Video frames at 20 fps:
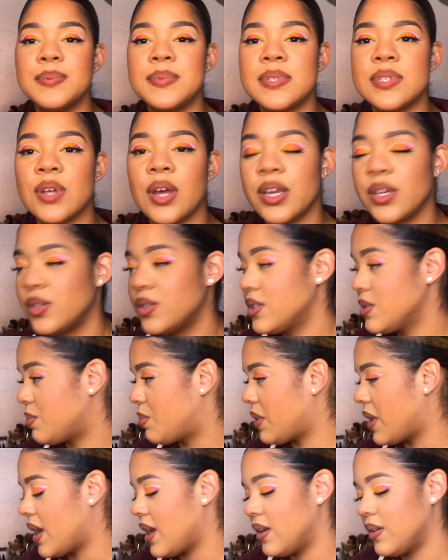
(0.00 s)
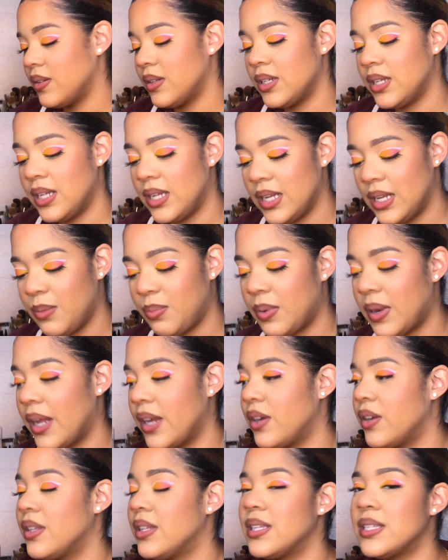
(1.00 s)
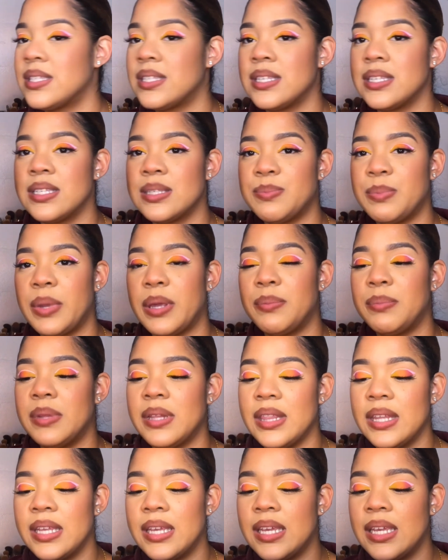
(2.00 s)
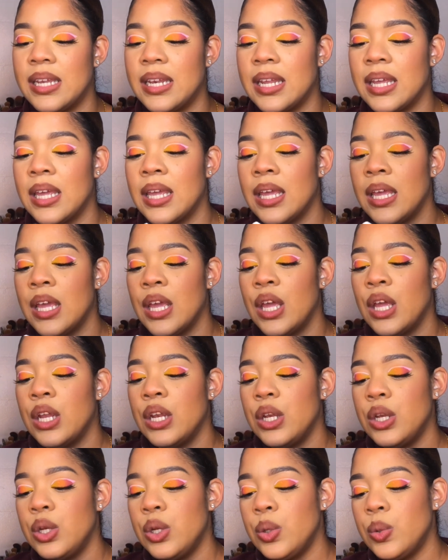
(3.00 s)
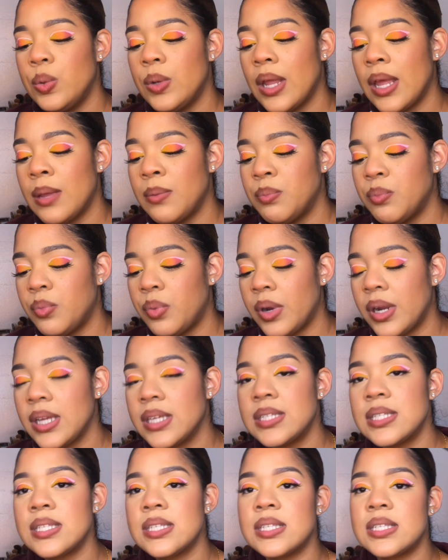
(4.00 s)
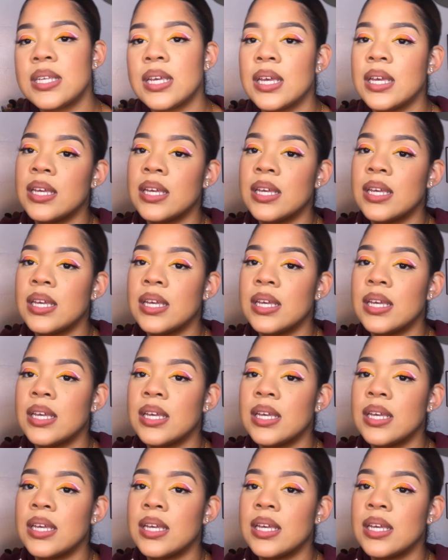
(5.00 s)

So I use the brown lip liner. This is Maybelline Nude Embrace.